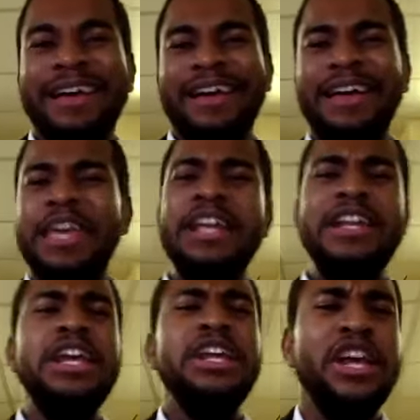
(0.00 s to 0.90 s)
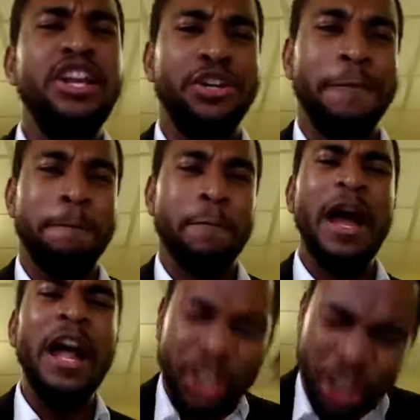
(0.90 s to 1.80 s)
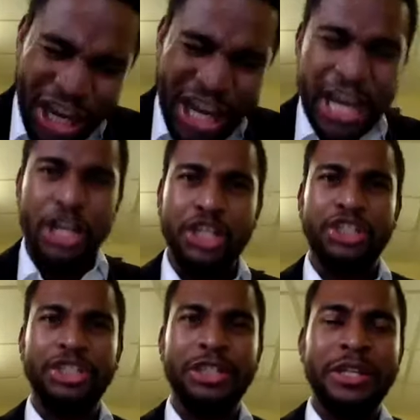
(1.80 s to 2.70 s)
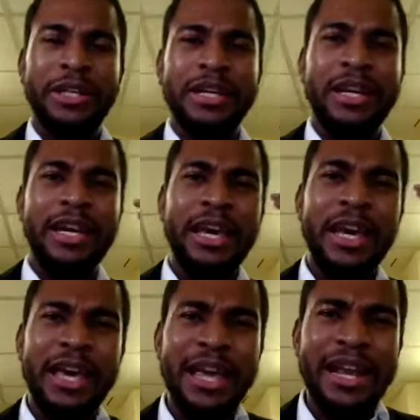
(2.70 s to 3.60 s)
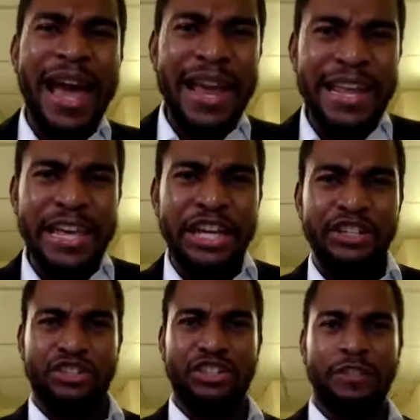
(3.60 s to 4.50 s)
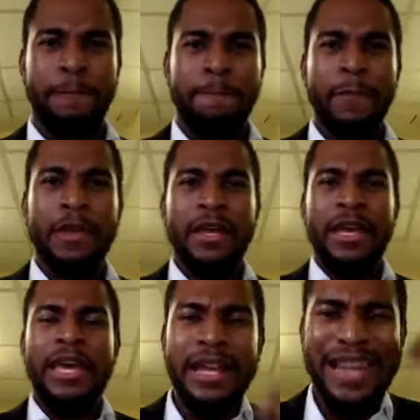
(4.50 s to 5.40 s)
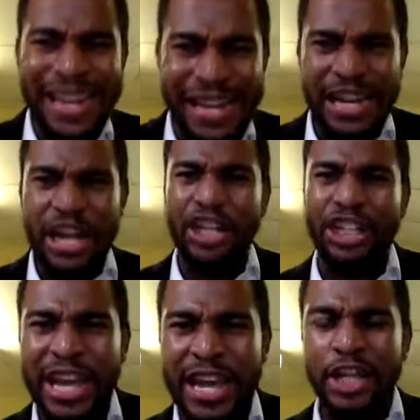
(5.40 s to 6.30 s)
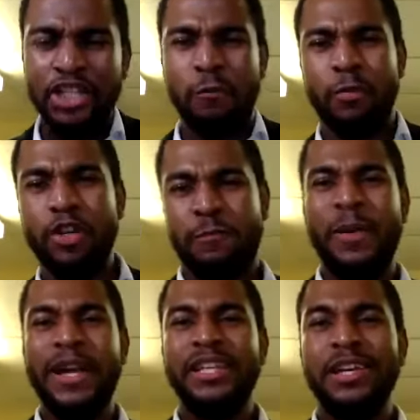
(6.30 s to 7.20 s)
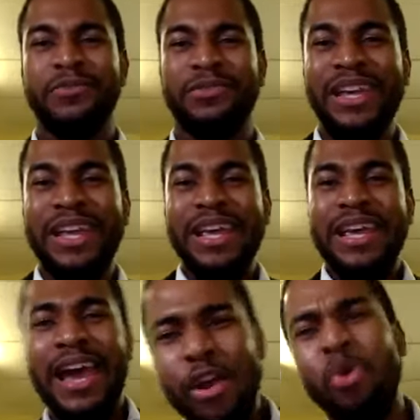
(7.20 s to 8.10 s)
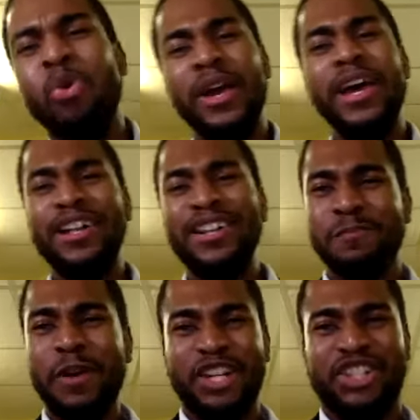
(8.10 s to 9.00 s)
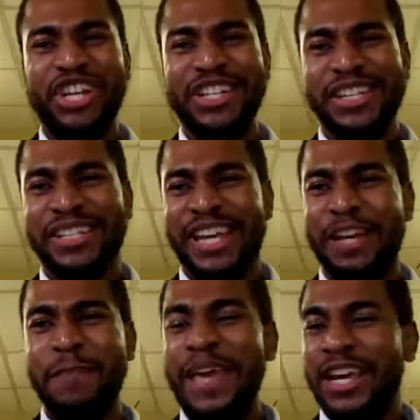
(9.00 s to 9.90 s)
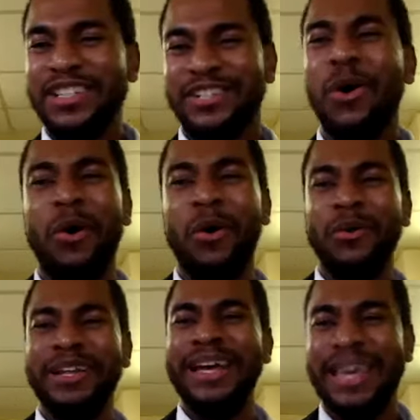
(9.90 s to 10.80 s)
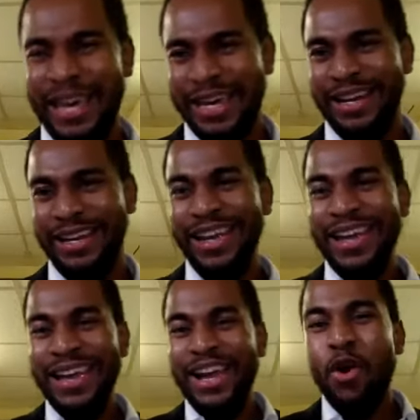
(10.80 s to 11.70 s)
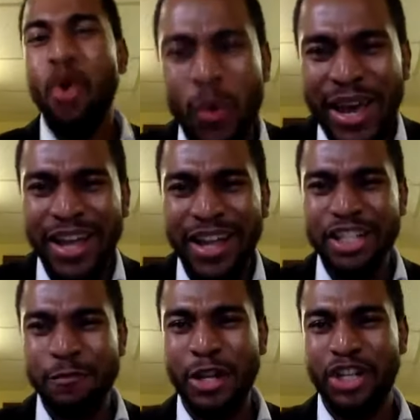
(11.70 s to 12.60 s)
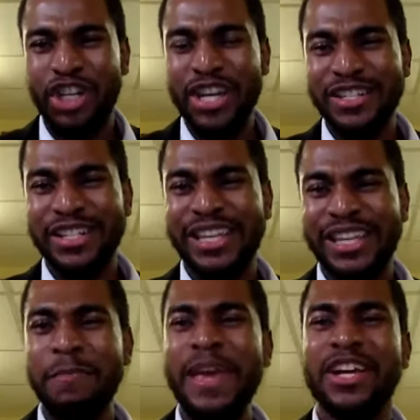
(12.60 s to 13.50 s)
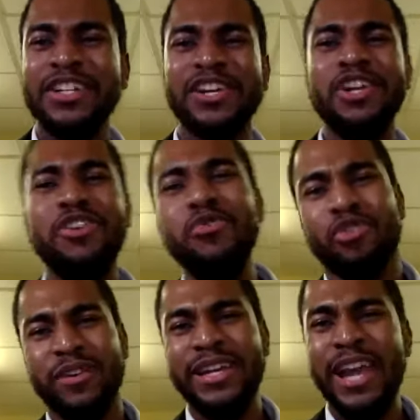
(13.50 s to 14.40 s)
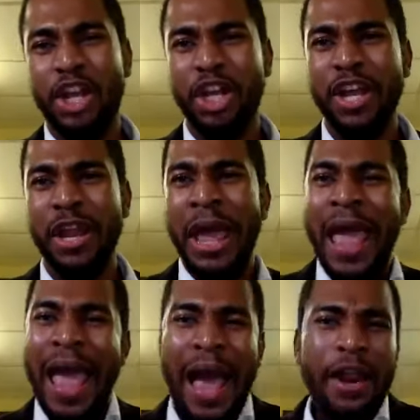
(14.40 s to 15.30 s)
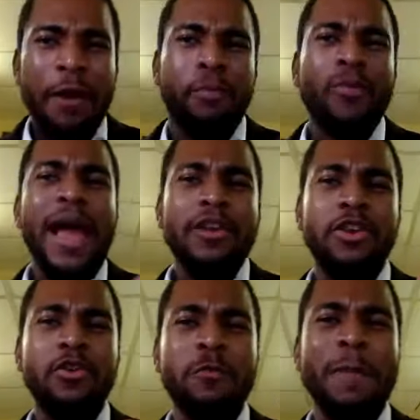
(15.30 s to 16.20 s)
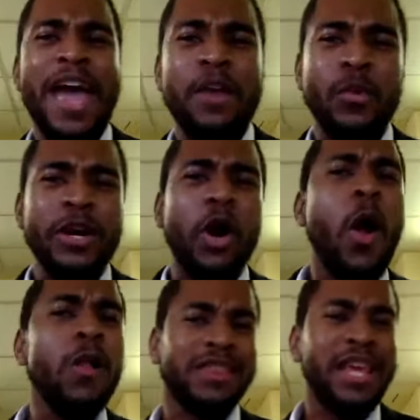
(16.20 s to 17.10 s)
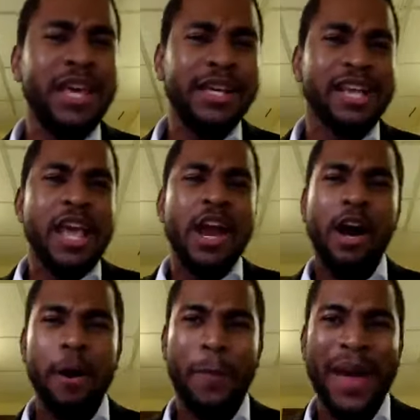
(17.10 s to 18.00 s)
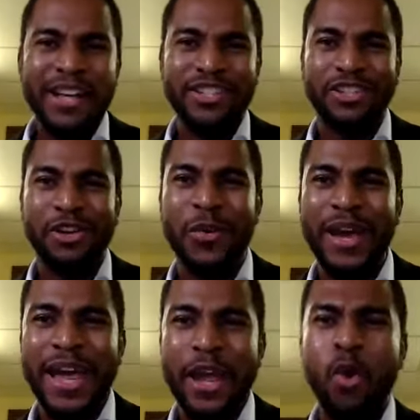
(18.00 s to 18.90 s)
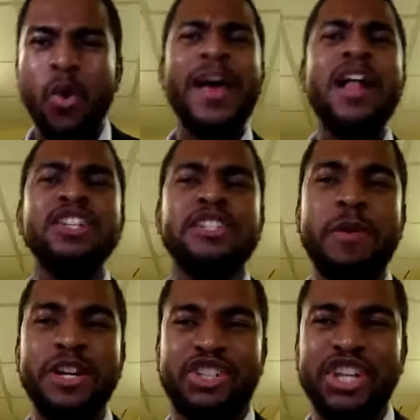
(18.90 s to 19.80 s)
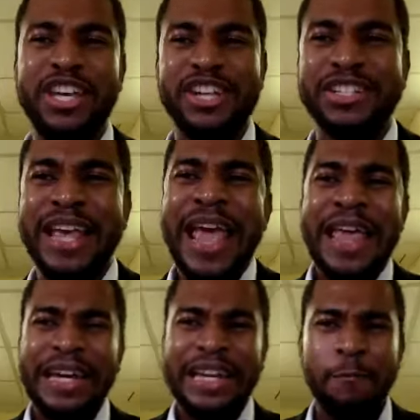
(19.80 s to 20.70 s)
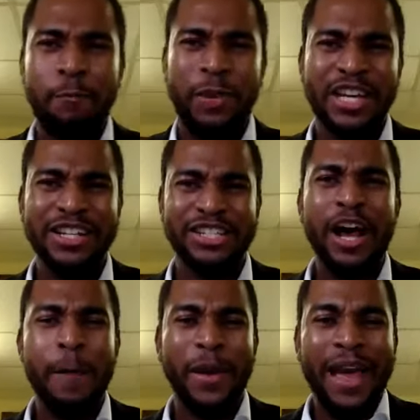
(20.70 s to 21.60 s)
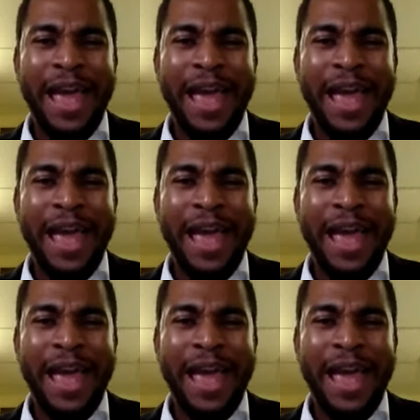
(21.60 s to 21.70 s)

uh, he needed a change in ideas. He needed a change of perspective. And who else but Jesus can make us whole again? Who else but Jesus can make us a new creation and a brand new man where all things are passed away? Who else but Jesus that can pick us up